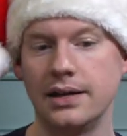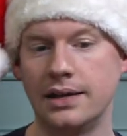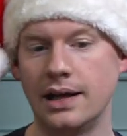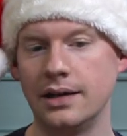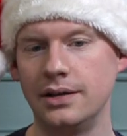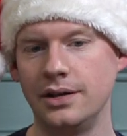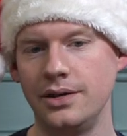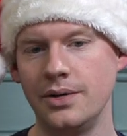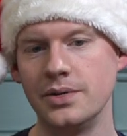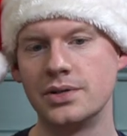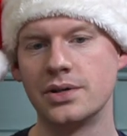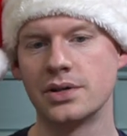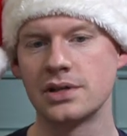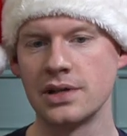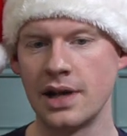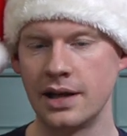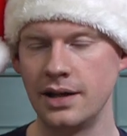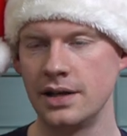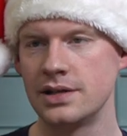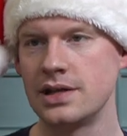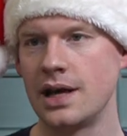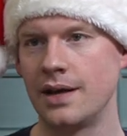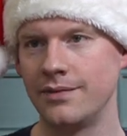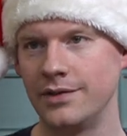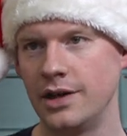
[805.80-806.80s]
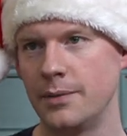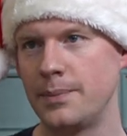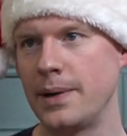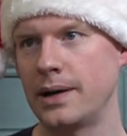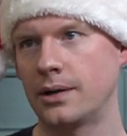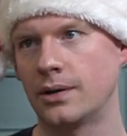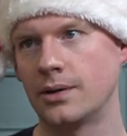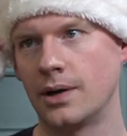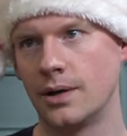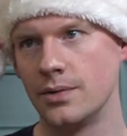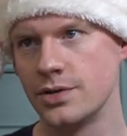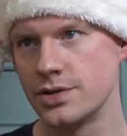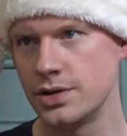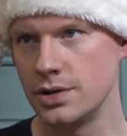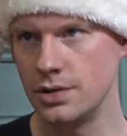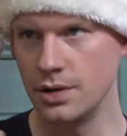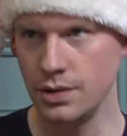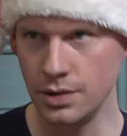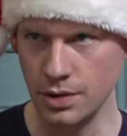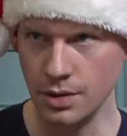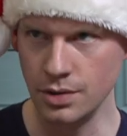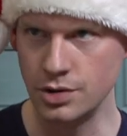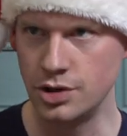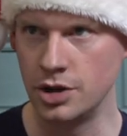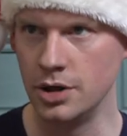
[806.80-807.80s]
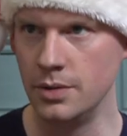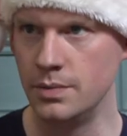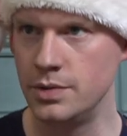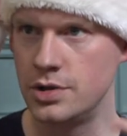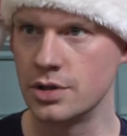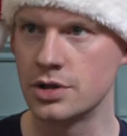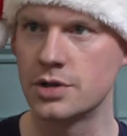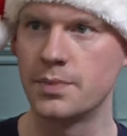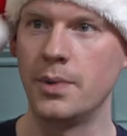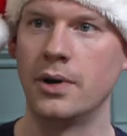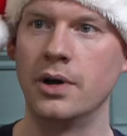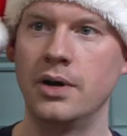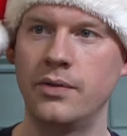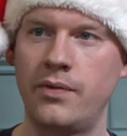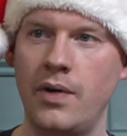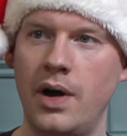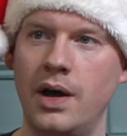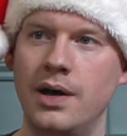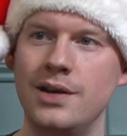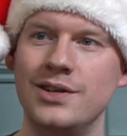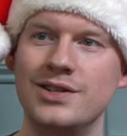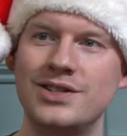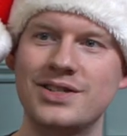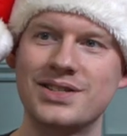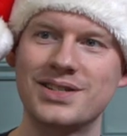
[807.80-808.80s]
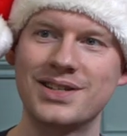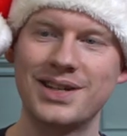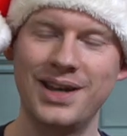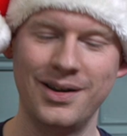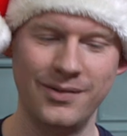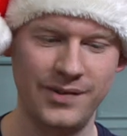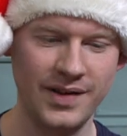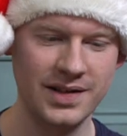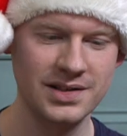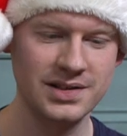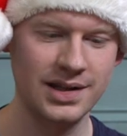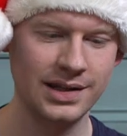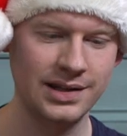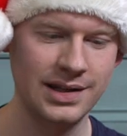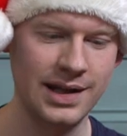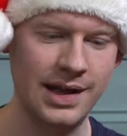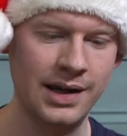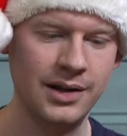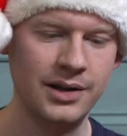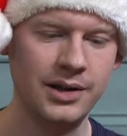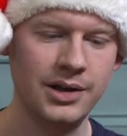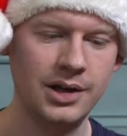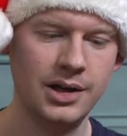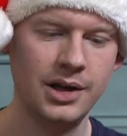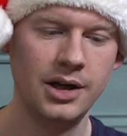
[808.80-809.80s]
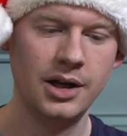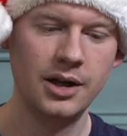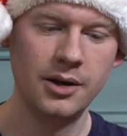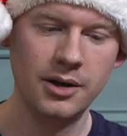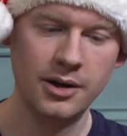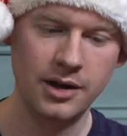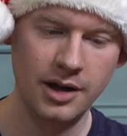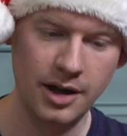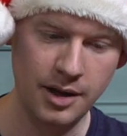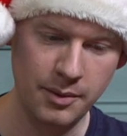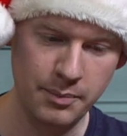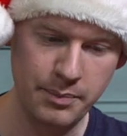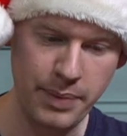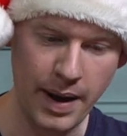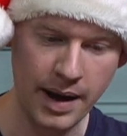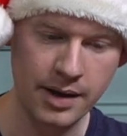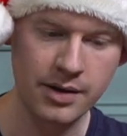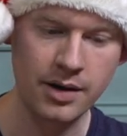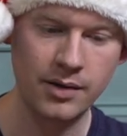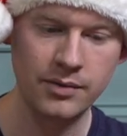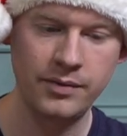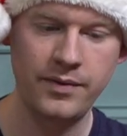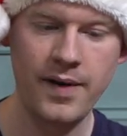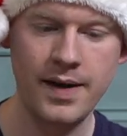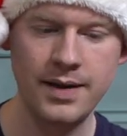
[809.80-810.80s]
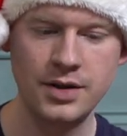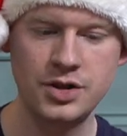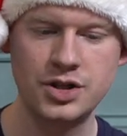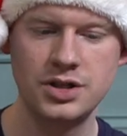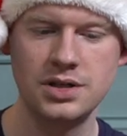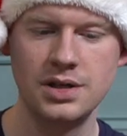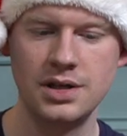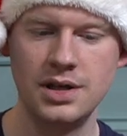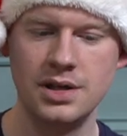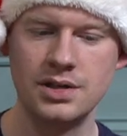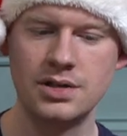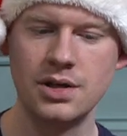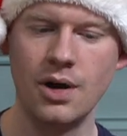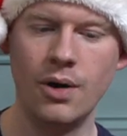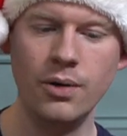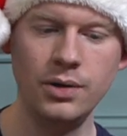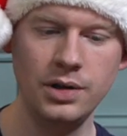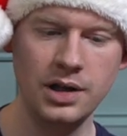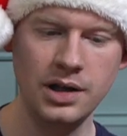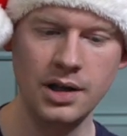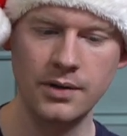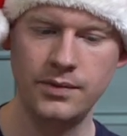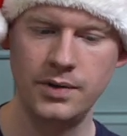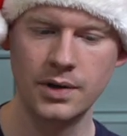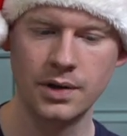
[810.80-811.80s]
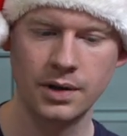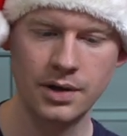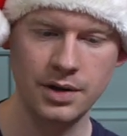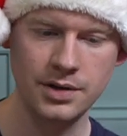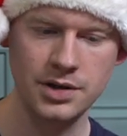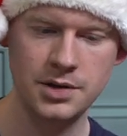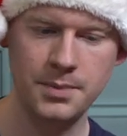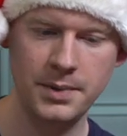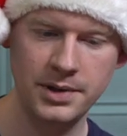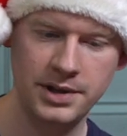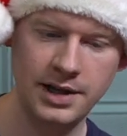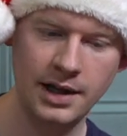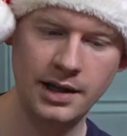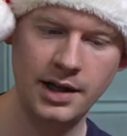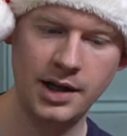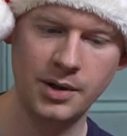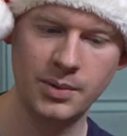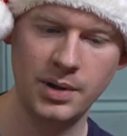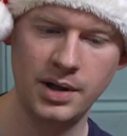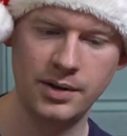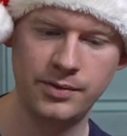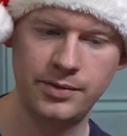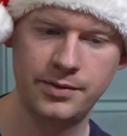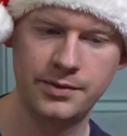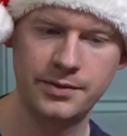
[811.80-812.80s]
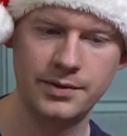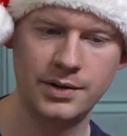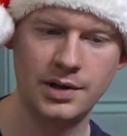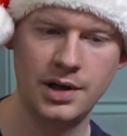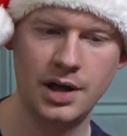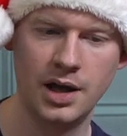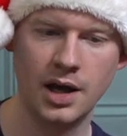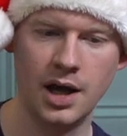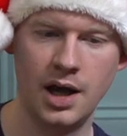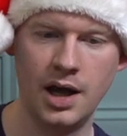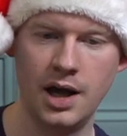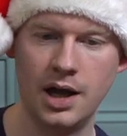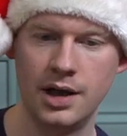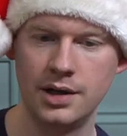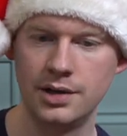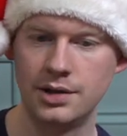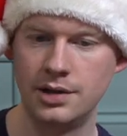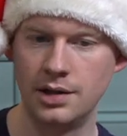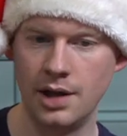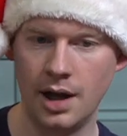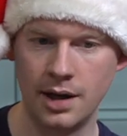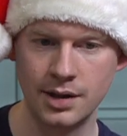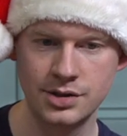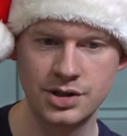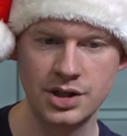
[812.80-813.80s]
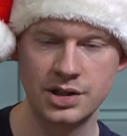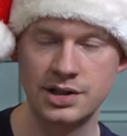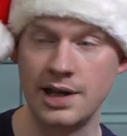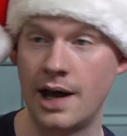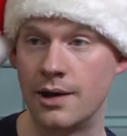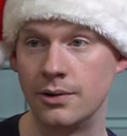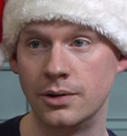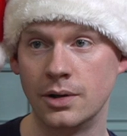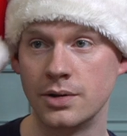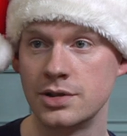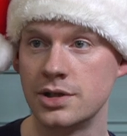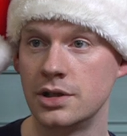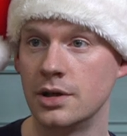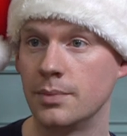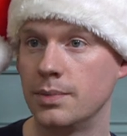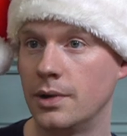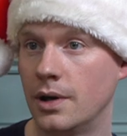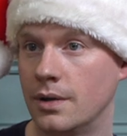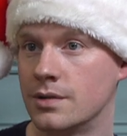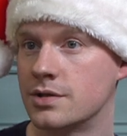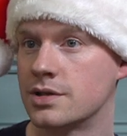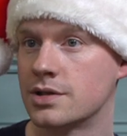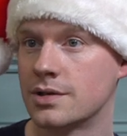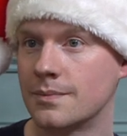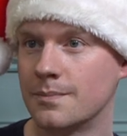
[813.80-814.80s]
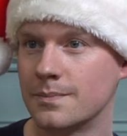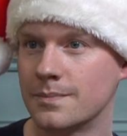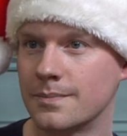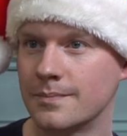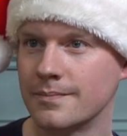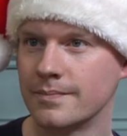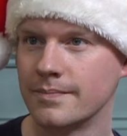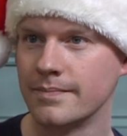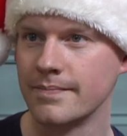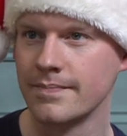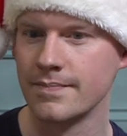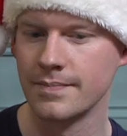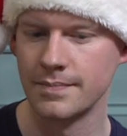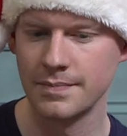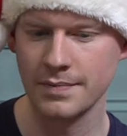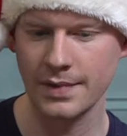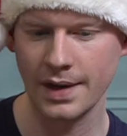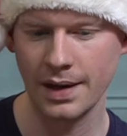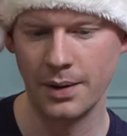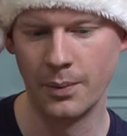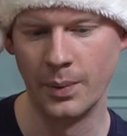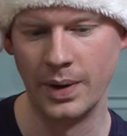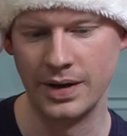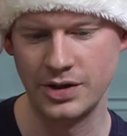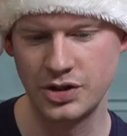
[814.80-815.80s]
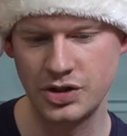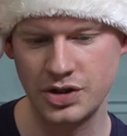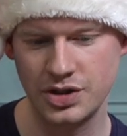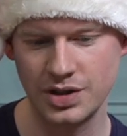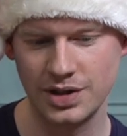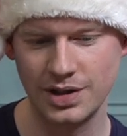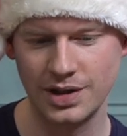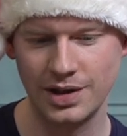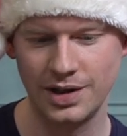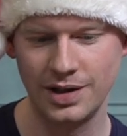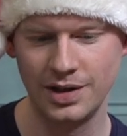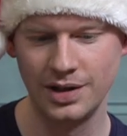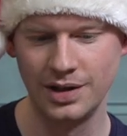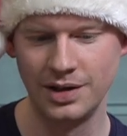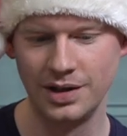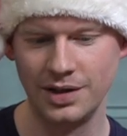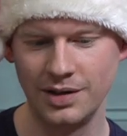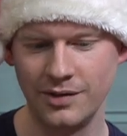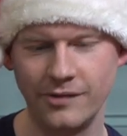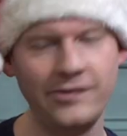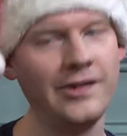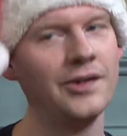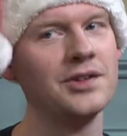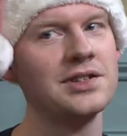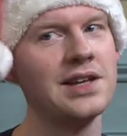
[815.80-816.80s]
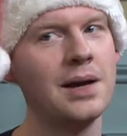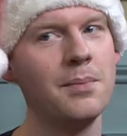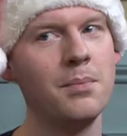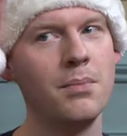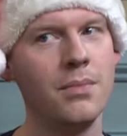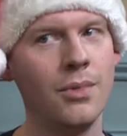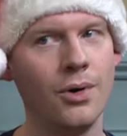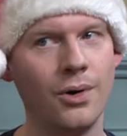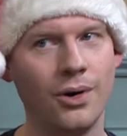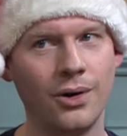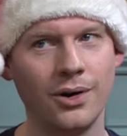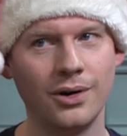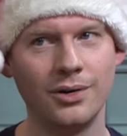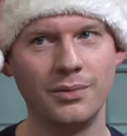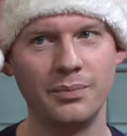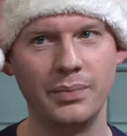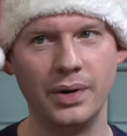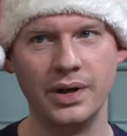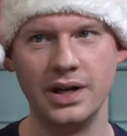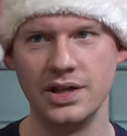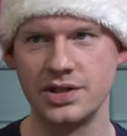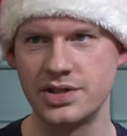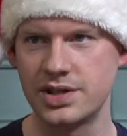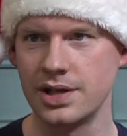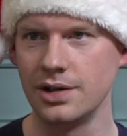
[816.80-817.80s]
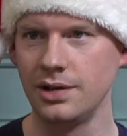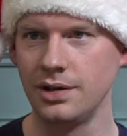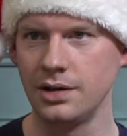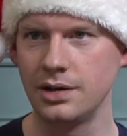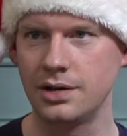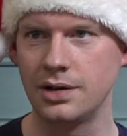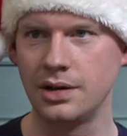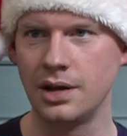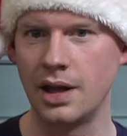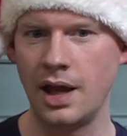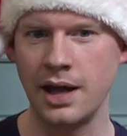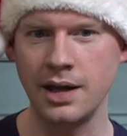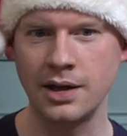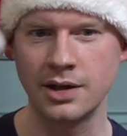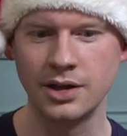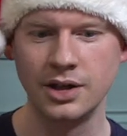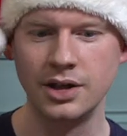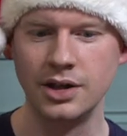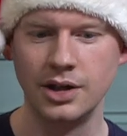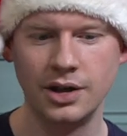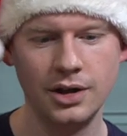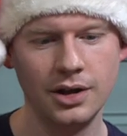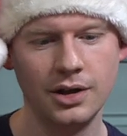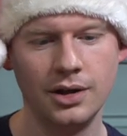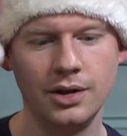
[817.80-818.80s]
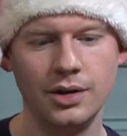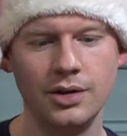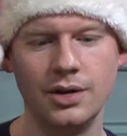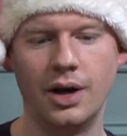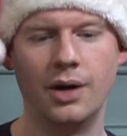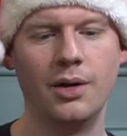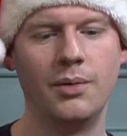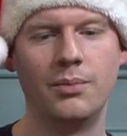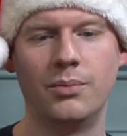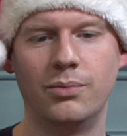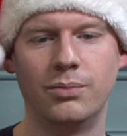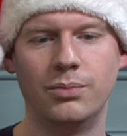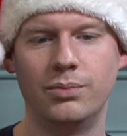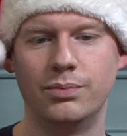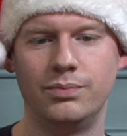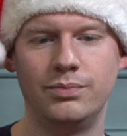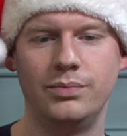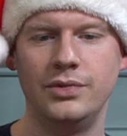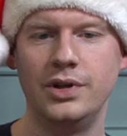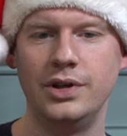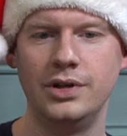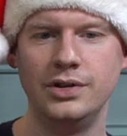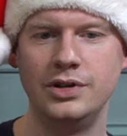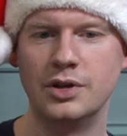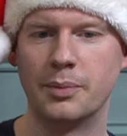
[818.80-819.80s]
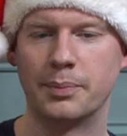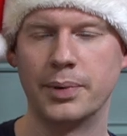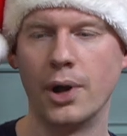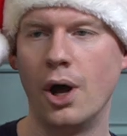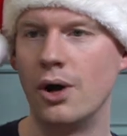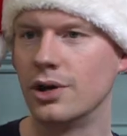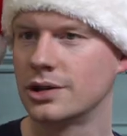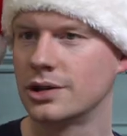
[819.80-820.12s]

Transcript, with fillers: that, that the user is likely to have in the background, so your YouTubes, yeah. your Spotify's, like, things like that. And background fetch is only if you're going to be dealing with uh, larger downloads and uploads. Yeah. Which feels like more, but it's still like your